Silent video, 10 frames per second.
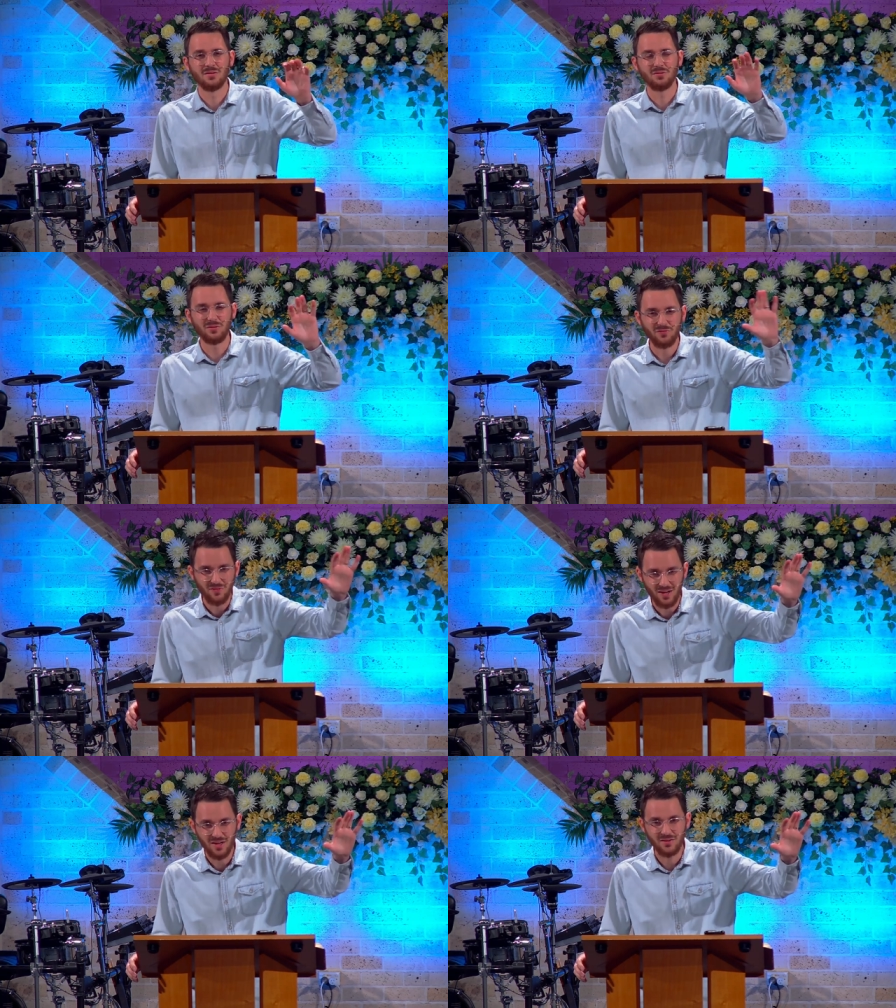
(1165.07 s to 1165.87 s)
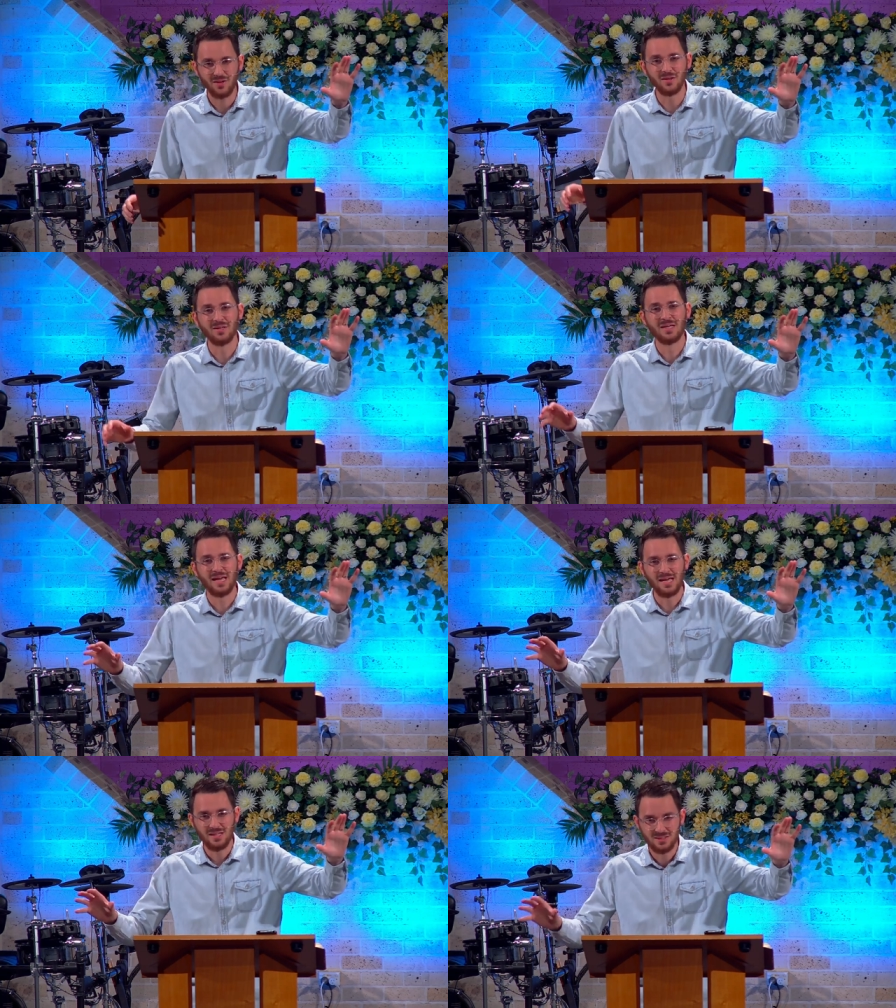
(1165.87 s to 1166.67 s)
for the Father
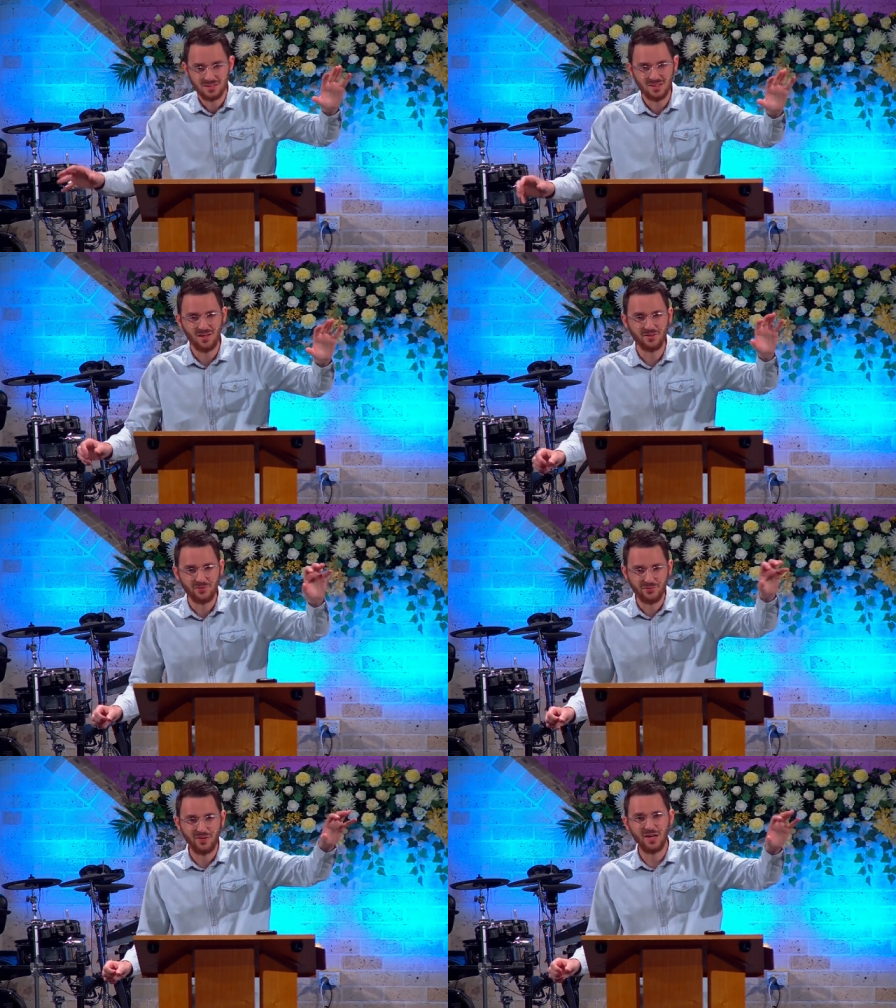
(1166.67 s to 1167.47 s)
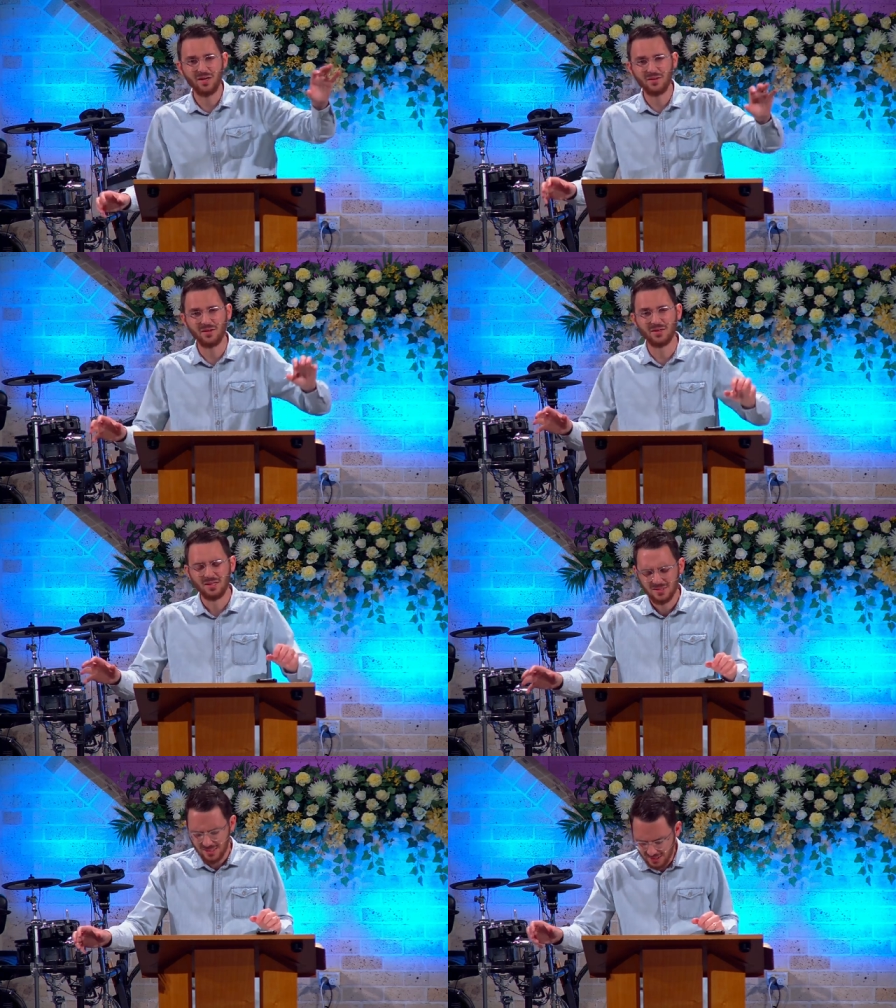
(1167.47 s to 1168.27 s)
and His Son, the Father
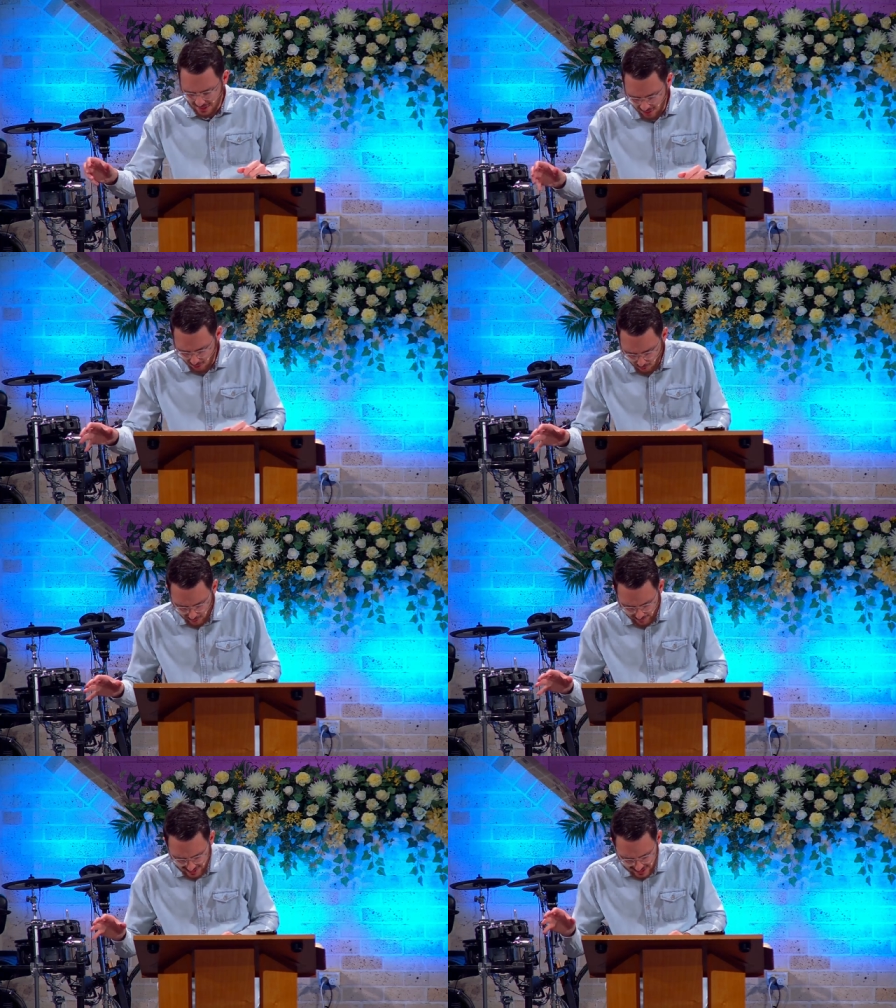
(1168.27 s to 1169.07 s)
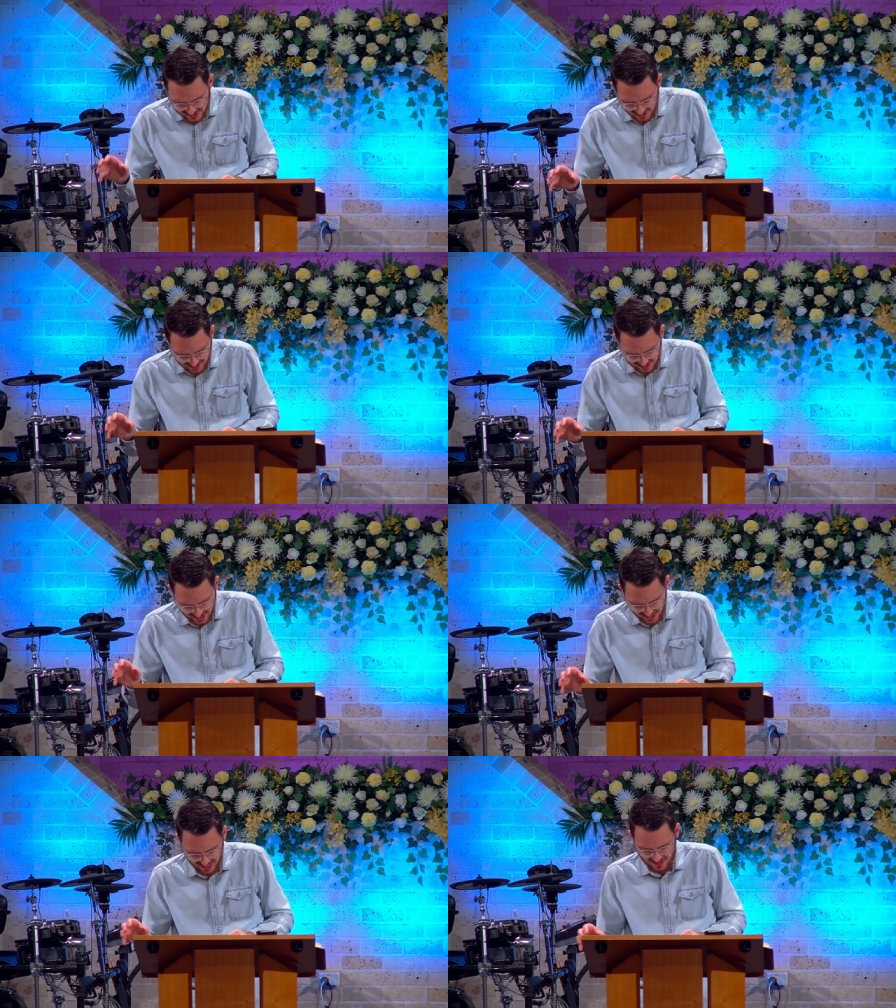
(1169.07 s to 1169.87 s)
taking hold of His Son's
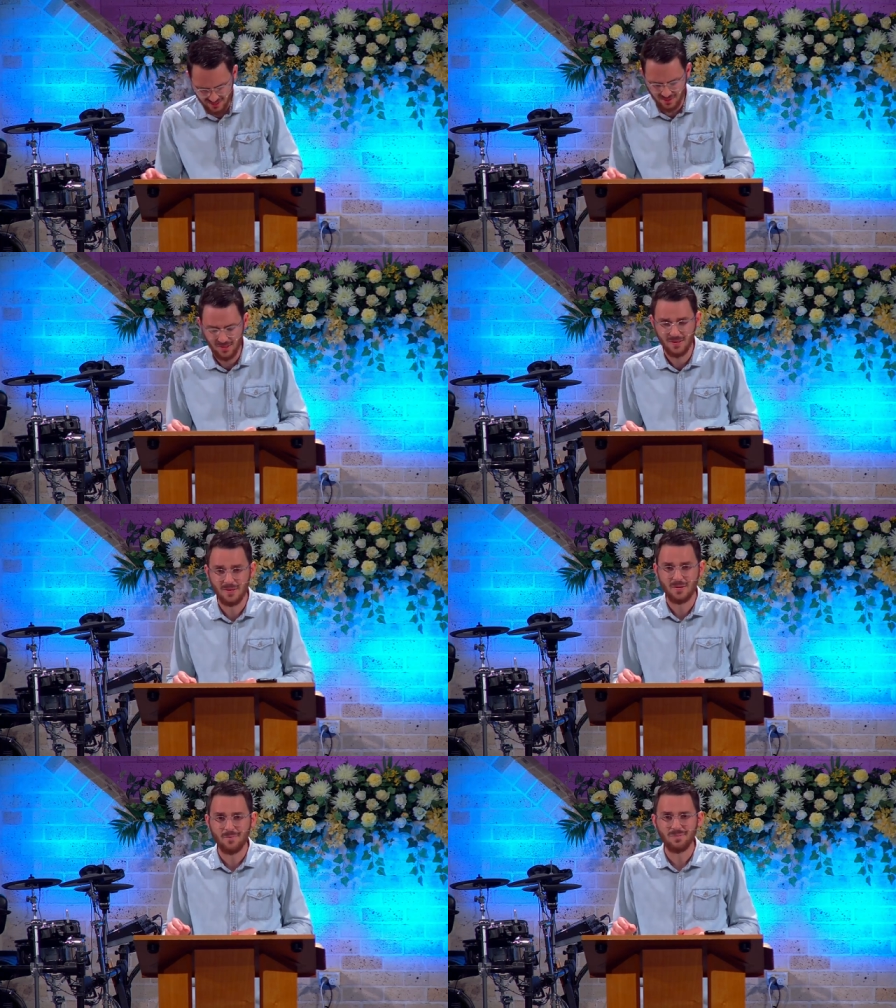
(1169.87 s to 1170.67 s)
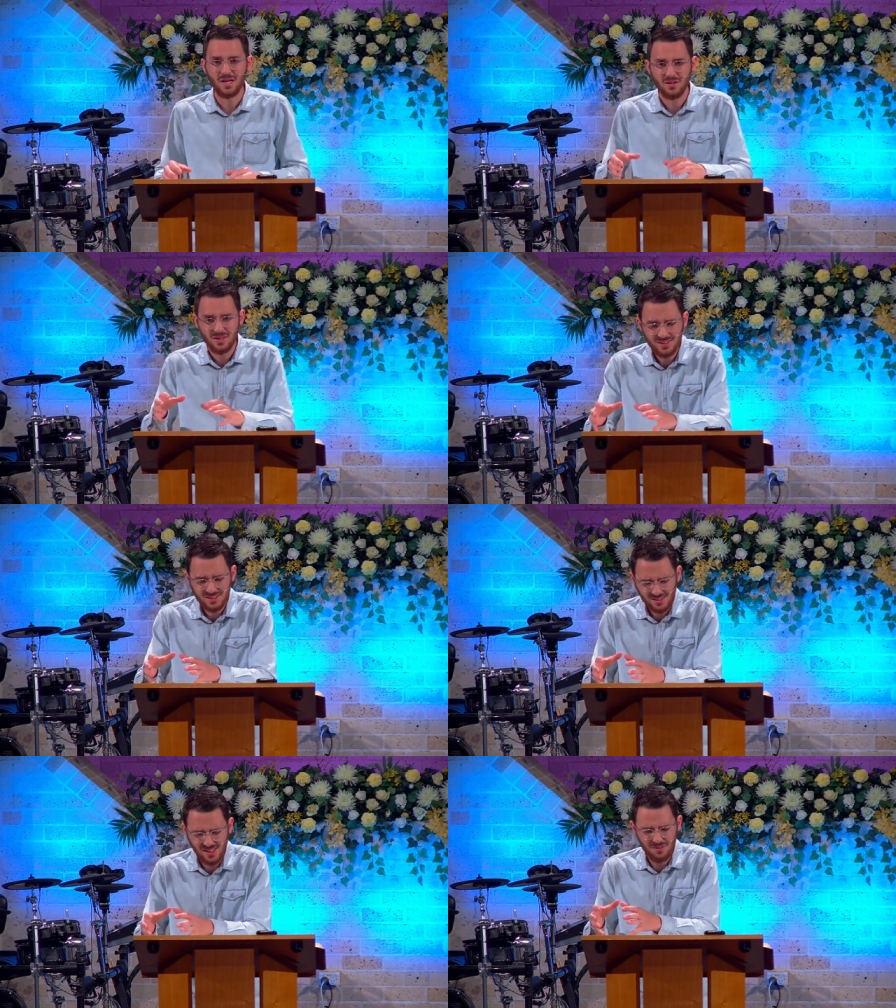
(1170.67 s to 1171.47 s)
hand. Now, this
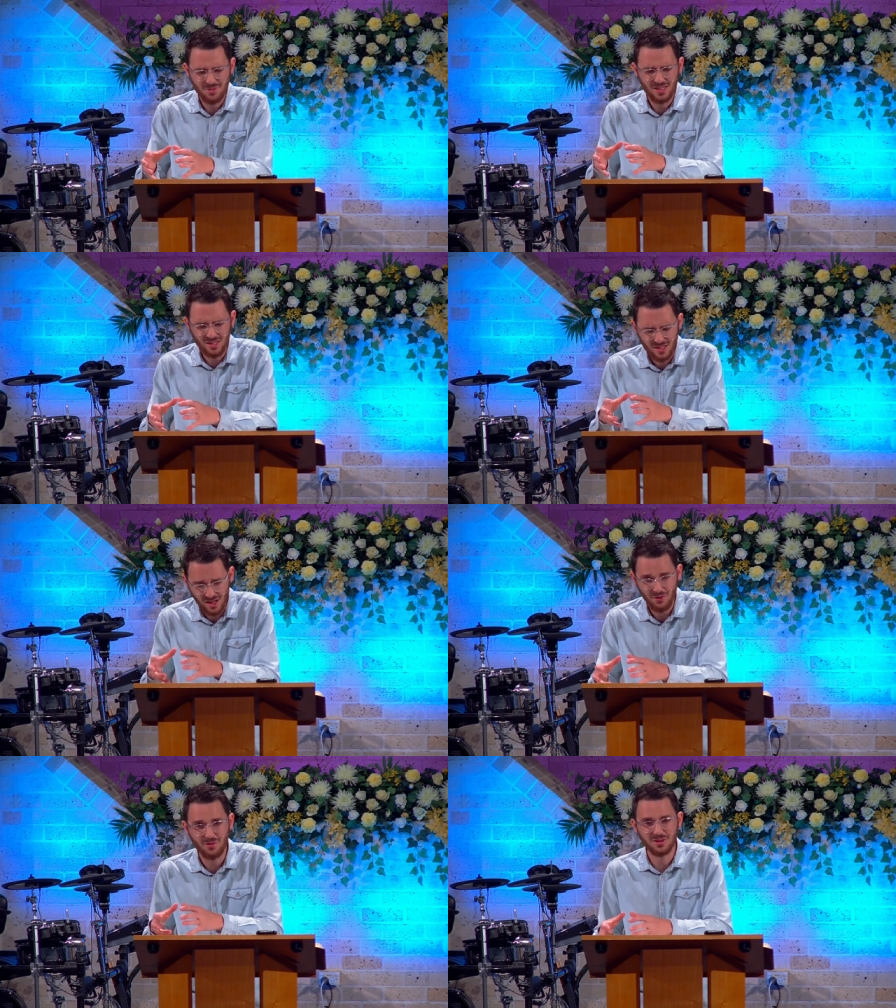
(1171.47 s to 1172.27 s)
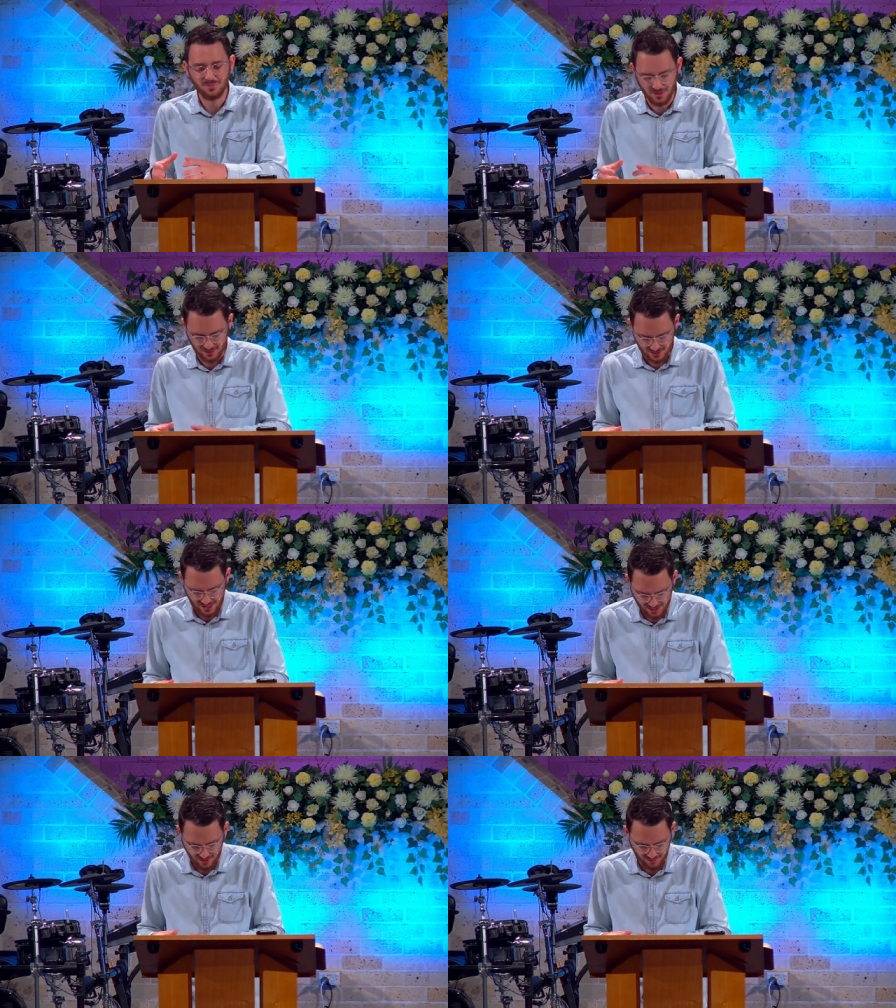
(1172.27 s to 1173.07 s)
same encouragement
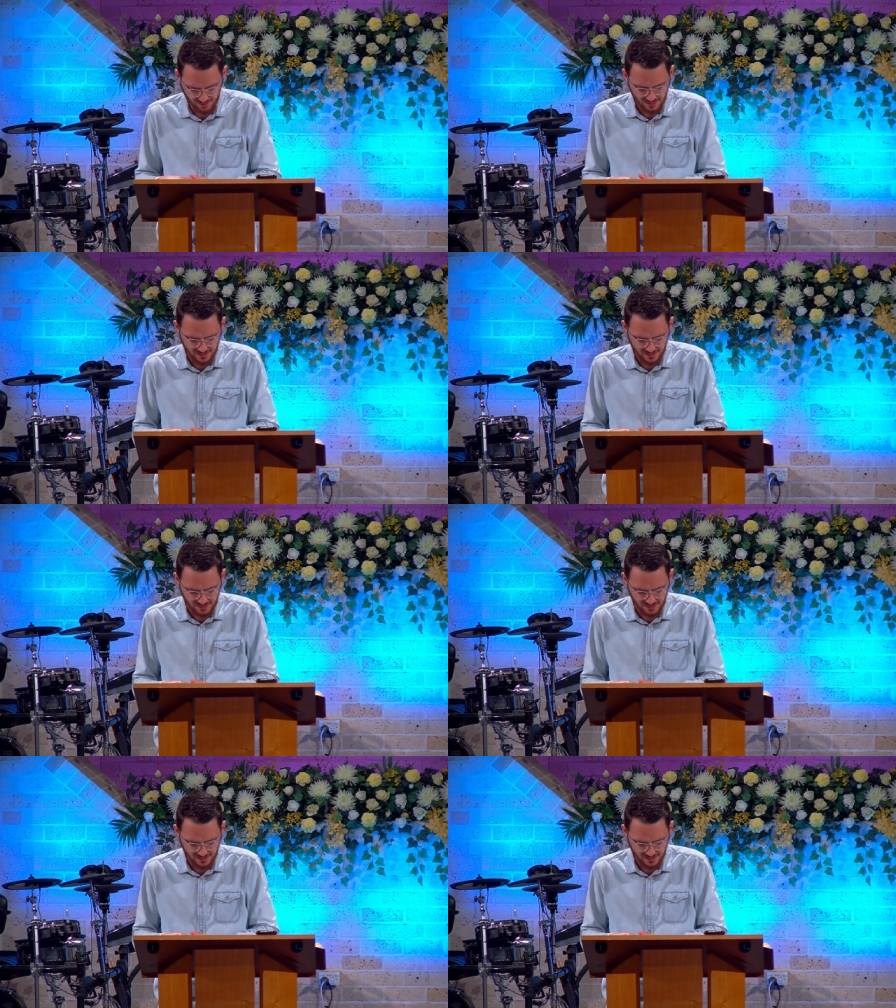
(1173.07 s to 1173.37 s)
here